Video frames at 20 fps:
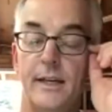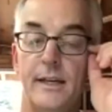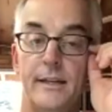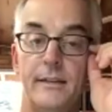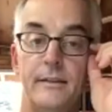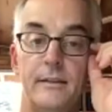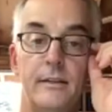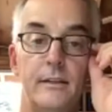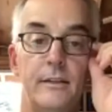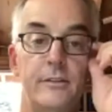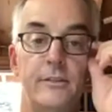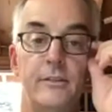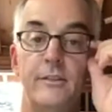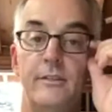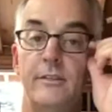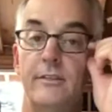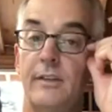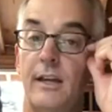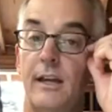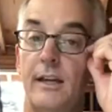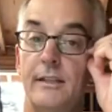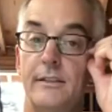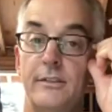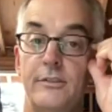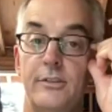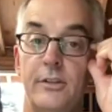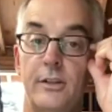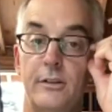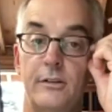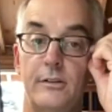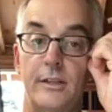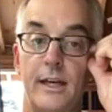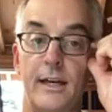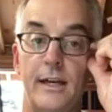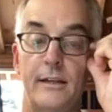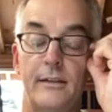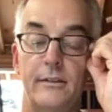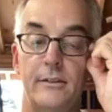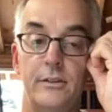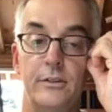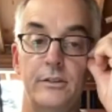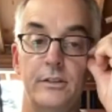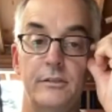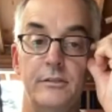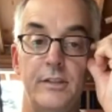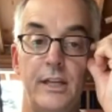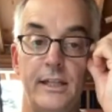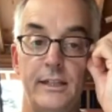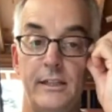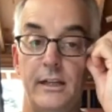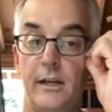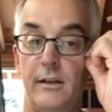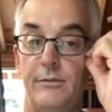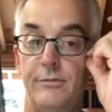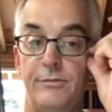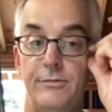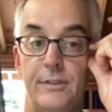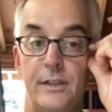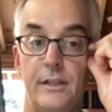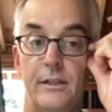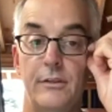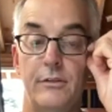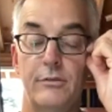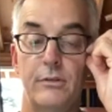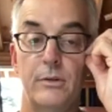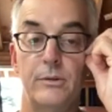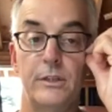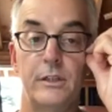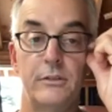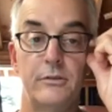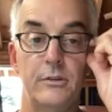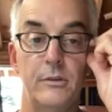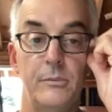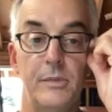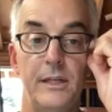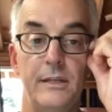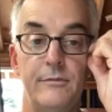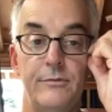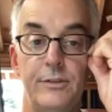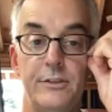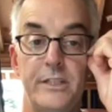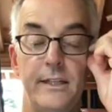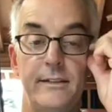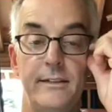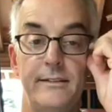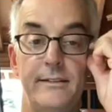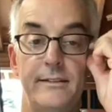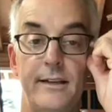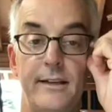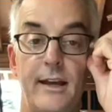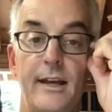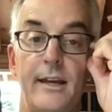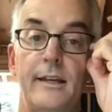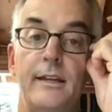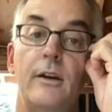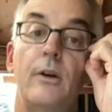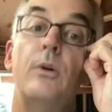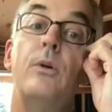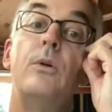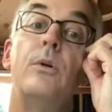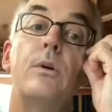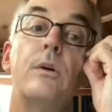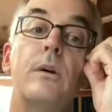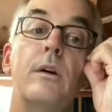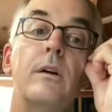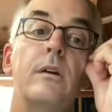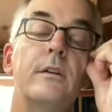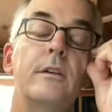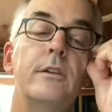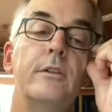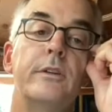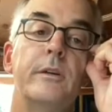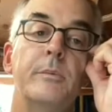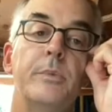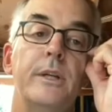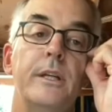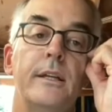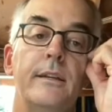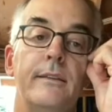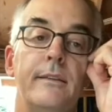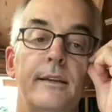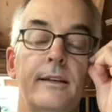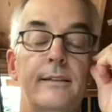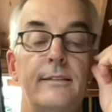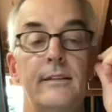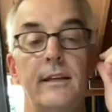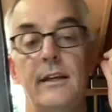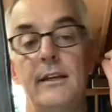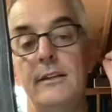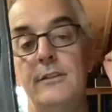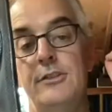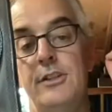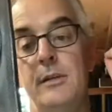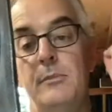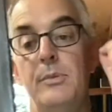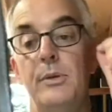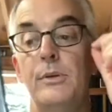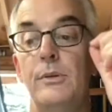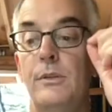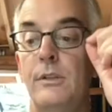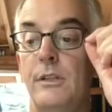And this is designed so that you can take it off and throw it into a bin PSA, or you can put in things like shampoo,